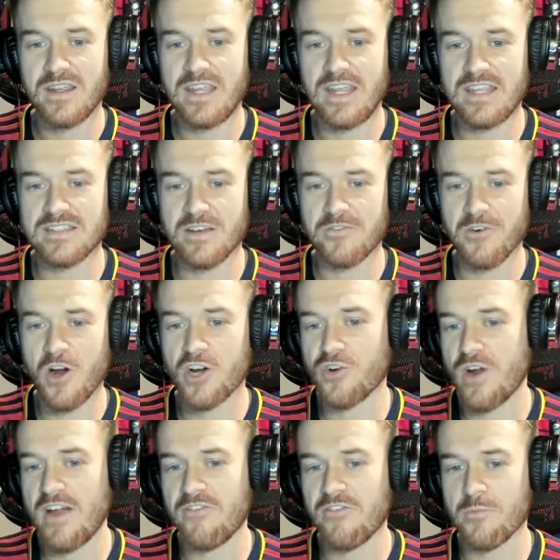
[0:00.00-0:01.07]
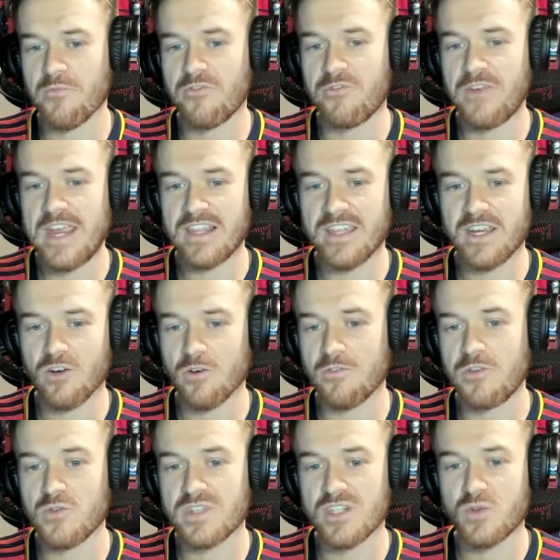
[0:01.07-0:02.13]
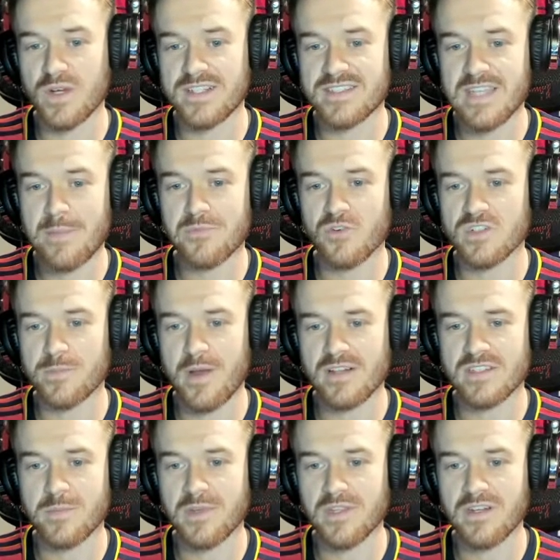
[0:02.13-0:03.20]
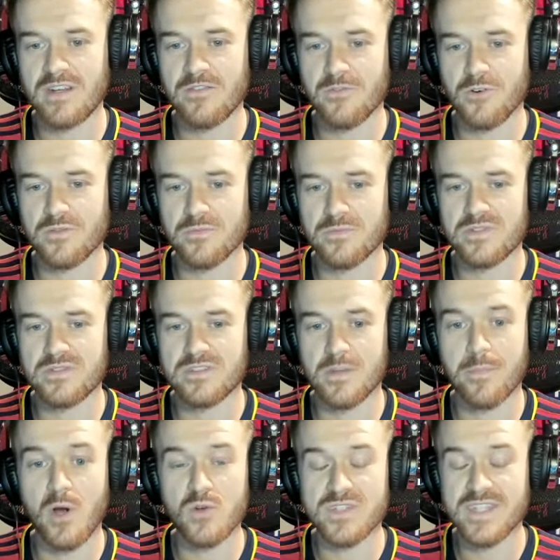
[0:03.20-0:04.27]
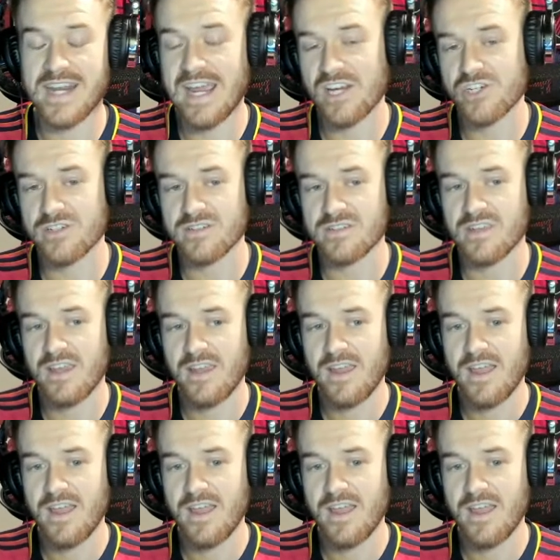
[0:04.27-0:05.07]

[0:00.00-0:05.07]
is a far cry from failing or refusing to accept responsibility for supposed actions.